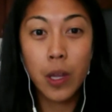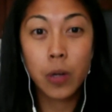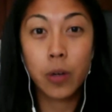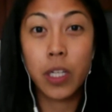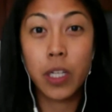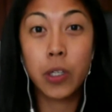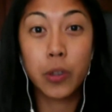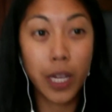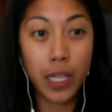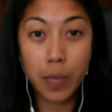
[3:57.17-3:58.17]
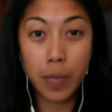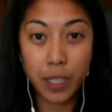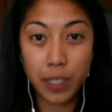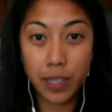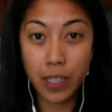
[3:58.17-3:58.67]
or any great
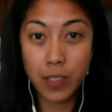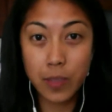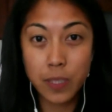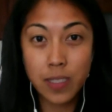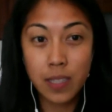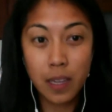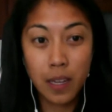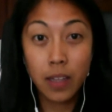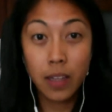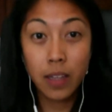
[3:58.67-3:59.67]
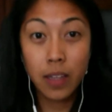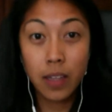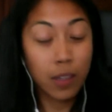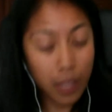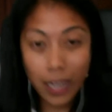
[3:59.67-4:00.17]
company announcements,
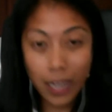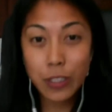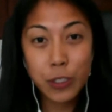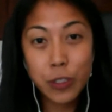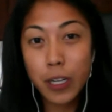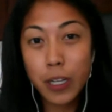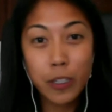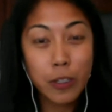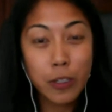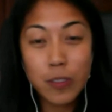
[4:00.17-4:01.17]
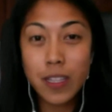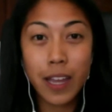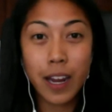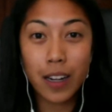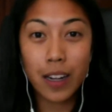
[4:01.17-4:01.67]
like, yeah, shoot out your news
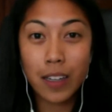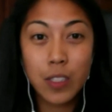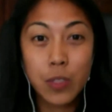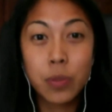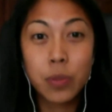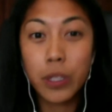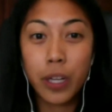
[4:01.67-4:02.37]
there. It's a really great